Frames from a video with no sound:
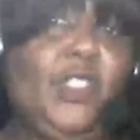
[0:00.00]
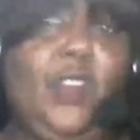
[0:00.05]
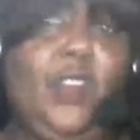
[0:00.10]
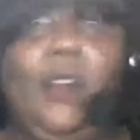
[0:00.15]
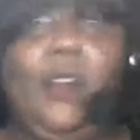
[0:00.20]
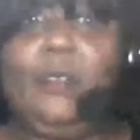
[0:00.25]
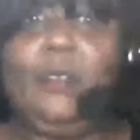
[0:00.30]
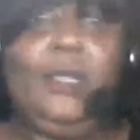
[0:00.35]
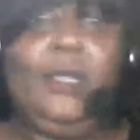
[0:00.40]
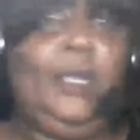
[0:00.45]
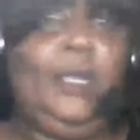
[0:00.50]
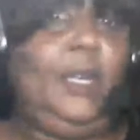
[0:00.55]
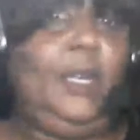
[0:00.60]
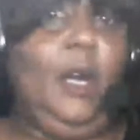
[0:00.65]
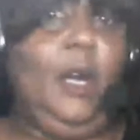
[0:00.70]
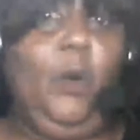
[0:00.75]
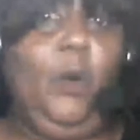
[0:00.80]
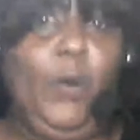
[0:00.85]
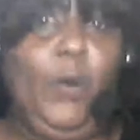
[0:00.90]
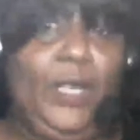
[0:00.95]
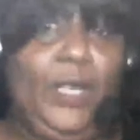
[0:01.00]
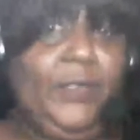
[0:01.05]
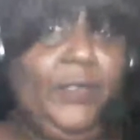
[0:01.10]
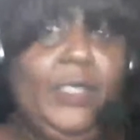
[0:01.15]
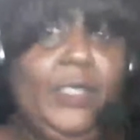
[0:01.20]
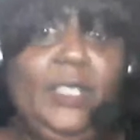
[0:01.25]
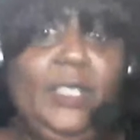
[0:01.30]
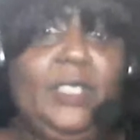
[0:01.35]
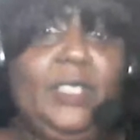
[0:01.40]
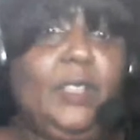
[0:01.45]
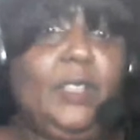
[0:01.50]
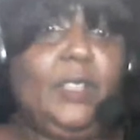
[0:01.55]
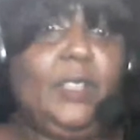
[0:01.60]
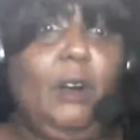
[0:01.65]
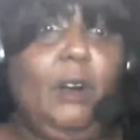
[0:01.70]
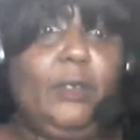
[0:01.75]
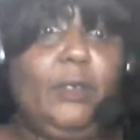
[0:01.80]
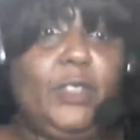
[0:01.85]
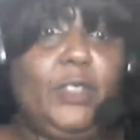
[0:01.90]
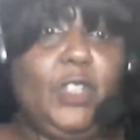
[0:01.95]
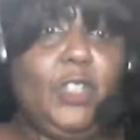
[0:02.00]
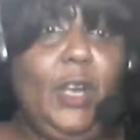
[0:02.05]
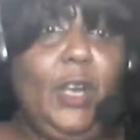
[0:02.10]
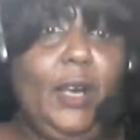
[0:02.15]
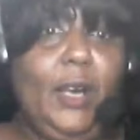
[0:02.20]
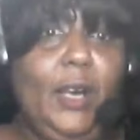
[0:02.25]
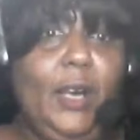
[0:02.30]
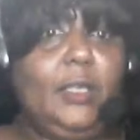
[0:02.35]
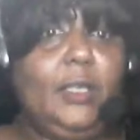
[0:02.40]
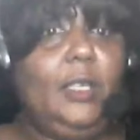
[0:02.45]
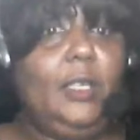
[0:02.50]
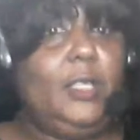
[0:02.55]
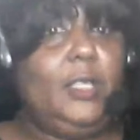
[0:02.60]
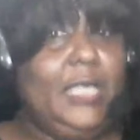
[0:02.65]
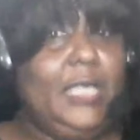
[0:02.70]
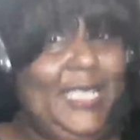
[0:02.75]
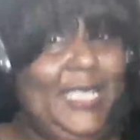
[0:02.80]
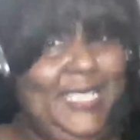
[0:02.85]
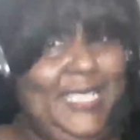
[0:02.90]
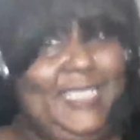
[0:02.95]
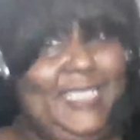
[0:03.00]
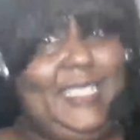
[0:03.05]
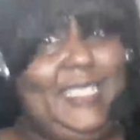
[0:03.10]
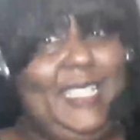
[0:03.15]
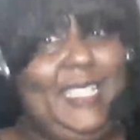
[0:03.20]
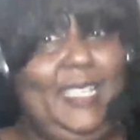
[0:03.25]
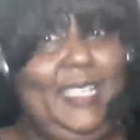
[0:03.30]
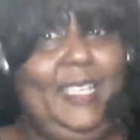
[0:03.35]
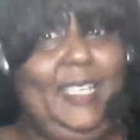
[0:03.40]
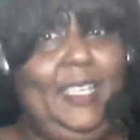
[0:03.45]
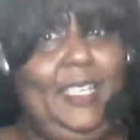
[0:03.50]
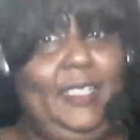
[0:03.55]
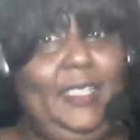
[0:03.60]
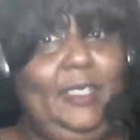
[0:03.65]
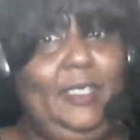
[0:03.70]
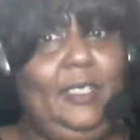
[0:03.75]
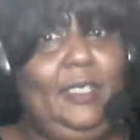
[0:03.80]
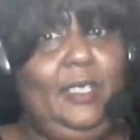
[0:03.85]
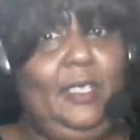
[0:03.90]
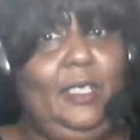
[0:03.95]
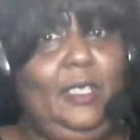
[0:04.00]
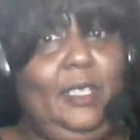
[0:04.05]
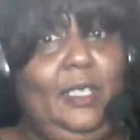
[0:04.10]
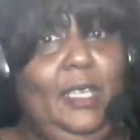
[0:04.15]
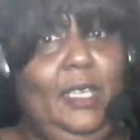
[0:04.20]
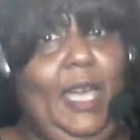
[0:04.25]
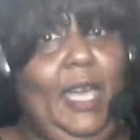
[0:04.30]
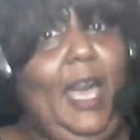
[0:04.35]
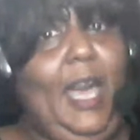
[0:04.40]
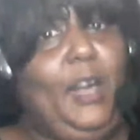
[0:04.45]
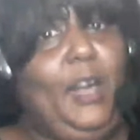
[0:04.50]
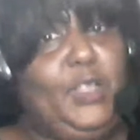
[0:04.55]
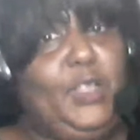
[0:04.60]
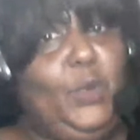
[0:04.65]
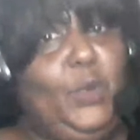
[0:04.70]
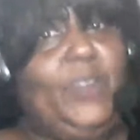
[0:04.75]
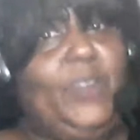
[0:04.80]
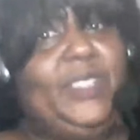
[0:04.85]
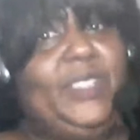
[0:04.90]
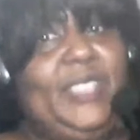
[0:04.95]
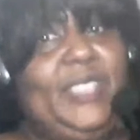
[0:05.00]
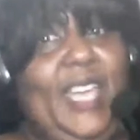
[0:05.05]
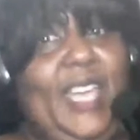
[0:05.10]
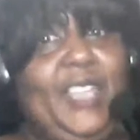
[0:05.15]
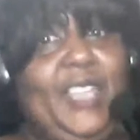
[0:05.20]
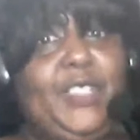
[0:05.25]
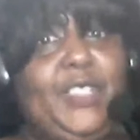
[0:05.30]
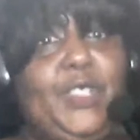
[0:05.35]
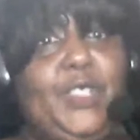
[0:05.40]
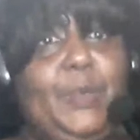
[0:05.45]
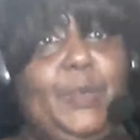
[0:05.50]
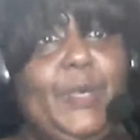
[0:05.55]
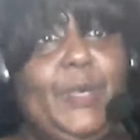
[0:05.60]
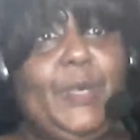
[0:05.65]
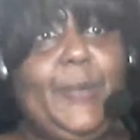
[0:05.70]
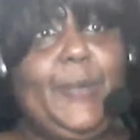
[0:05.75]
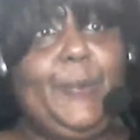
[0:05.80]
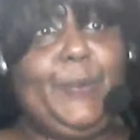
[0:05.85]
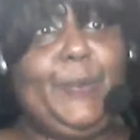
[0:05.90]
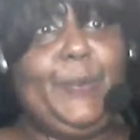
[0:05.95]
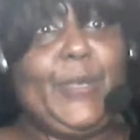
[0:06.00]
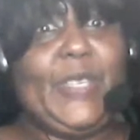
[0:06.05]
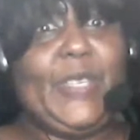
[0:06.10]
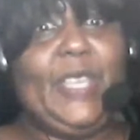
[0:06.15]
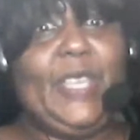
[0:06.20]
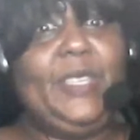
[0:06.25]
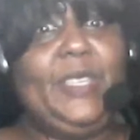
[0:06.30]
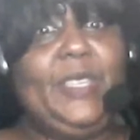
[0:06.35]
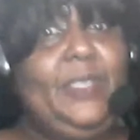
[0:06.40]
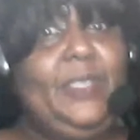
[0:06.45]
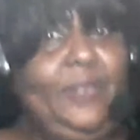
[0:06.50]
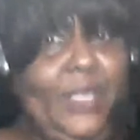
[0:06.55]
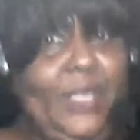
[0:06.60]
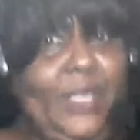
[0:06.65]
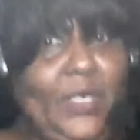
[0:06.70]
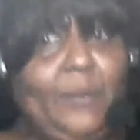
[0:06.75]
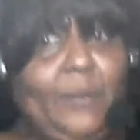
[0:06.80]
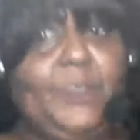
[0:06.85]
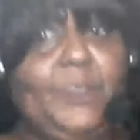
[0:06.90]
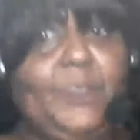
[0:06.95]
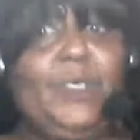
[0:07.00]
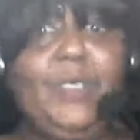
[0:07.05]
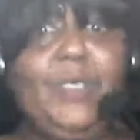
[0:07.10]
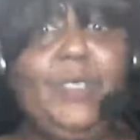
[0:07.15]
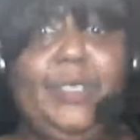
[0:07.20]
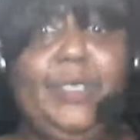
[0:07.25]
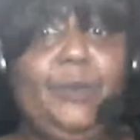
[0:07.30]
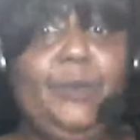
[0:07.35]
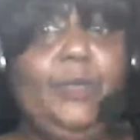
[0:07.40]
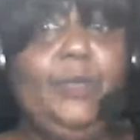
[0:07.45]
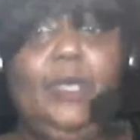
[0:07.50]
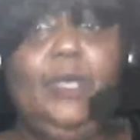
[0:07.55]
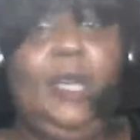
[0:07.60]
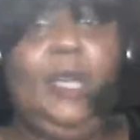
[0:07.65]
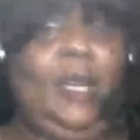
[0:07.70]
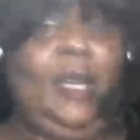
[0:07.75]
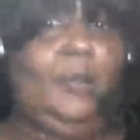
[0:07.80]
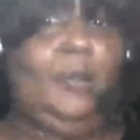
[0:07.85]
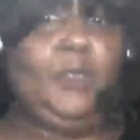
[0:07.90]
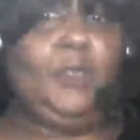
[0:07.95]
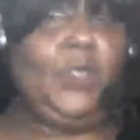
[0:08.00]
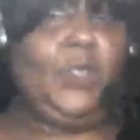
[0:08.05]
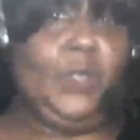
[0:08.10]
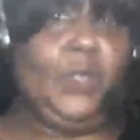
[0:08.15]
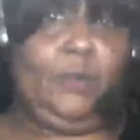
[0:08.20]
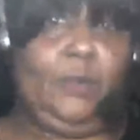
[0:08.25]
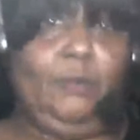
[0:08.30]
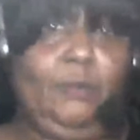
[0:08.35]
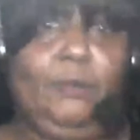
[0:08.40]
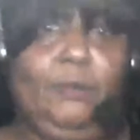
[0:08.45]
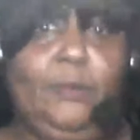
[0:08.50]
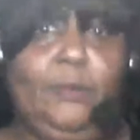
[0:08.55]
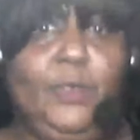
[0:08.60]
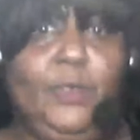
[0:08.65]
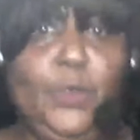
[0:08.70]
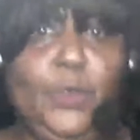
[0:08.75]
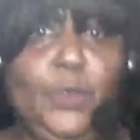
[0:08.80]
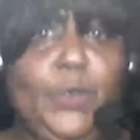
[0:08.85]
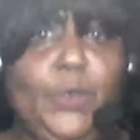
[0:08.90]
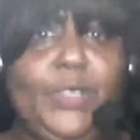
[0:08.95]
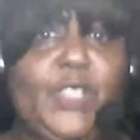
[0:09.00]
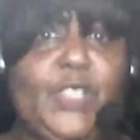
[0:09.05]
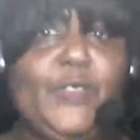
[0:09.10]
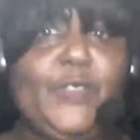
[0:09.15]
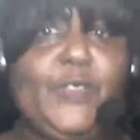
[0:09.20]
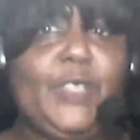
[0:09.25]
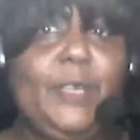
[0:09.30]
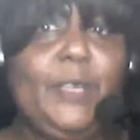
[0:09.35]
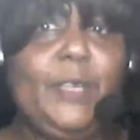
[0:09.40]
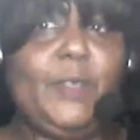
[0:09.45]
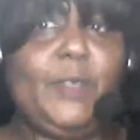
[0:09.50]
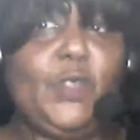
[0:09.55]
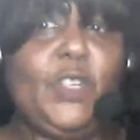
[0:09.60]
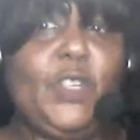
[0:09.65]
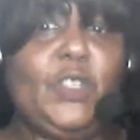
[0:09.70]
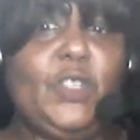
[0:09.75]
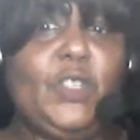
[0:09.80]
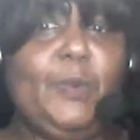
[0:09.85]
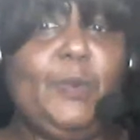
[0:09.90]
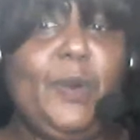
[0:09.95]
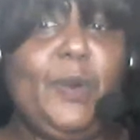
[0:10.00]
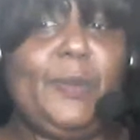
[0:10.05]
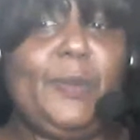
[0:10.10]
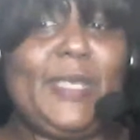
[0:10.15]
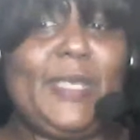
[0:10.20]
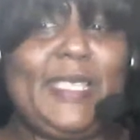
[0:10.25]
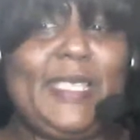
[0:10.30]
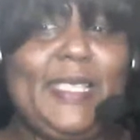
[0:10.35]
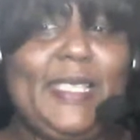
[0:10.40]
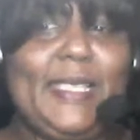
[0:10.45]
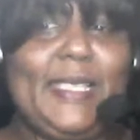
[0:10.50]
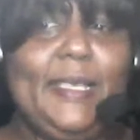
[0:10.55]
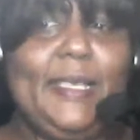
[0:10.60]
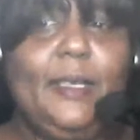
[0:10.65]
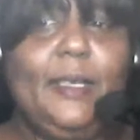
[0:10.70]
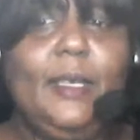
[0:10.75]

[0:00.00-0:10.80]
this chart. Whatever you need to call the chart to indicate how you want the data to be presented, that's up to you. I'm just doing this for demonstration purposes.